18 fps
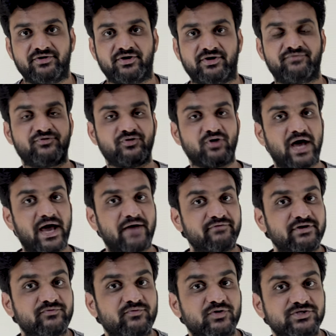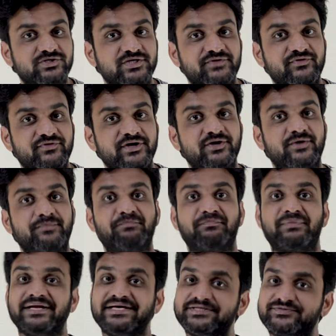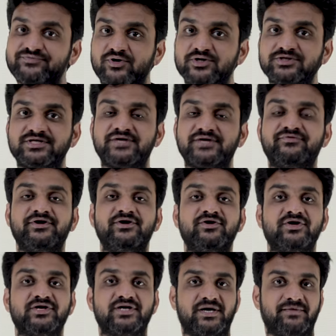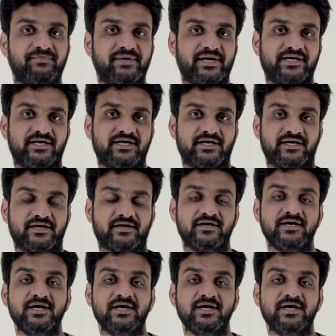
If you haven't watched that video, please watch that video and come back here.